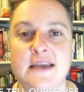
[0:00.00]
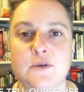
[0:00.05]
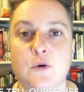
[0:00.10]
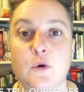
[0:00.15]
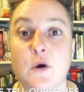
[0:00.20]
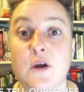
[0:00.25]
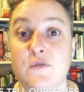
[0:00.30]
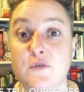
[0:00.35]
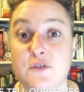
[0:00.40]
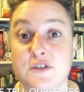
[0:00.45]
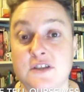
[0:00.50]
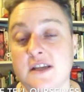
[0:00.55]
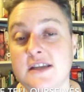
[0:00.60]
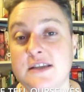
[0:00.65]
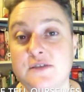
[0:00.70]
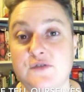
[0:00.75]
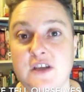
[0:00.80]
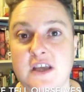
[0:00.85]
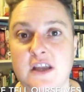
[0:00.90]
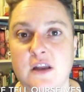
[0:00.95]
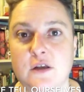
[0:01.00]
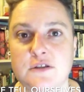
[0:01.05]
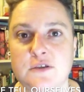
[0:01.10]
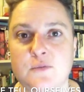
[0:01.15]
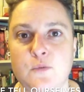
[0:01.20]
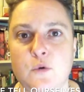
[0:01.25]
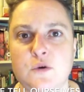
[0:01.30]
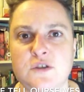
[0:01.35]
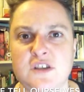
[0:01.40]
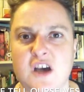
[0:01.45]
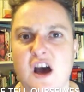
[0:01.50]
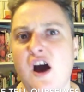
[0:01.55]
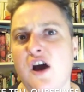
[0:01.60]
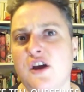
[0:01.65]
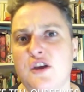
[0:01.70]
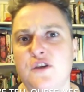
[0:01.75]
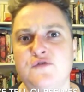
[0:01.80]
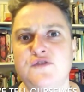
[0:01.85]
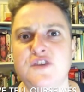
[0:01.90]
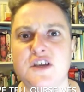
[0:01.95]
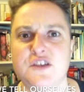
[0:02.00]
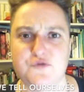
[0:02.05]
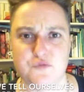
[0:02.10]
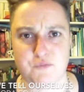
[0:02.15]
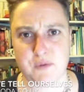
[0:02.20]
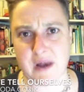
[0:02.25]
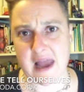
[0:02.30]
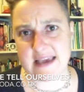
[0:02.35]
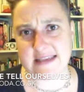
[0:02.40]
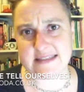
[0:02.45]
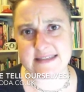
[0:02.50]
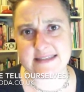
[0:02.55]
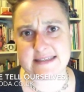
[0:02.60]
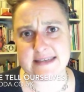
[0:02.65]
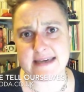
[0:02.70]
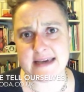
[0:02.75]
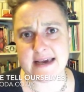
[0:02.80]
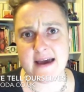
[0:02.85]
Or if you're suddenly drinking lots of water, oh, you've just replaced